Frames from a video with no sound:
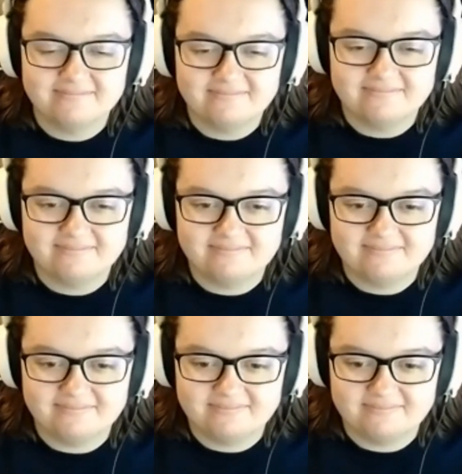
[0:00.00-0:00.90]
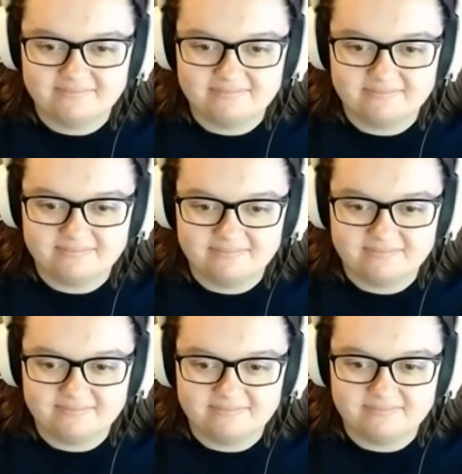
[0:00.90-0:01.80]

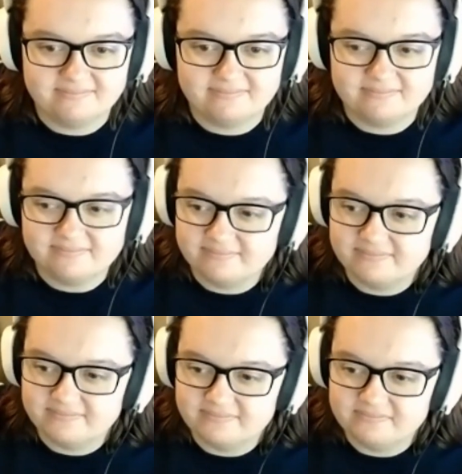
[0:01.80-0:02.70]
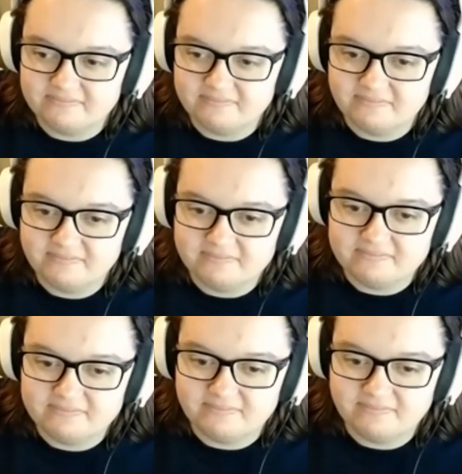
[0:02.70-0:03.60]

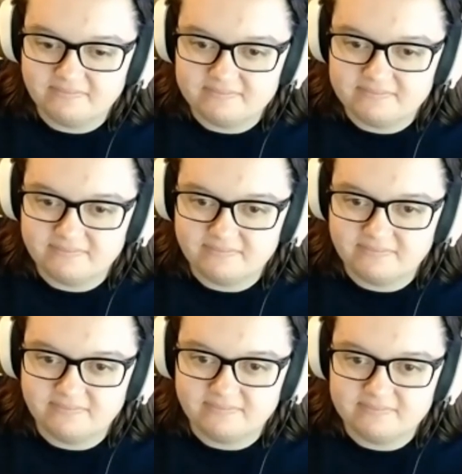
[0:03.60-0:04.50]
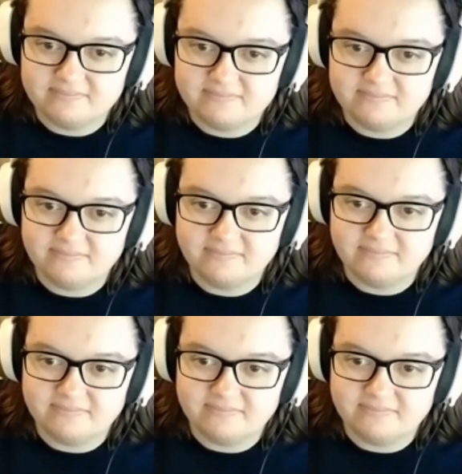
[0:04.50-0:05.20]
(silent)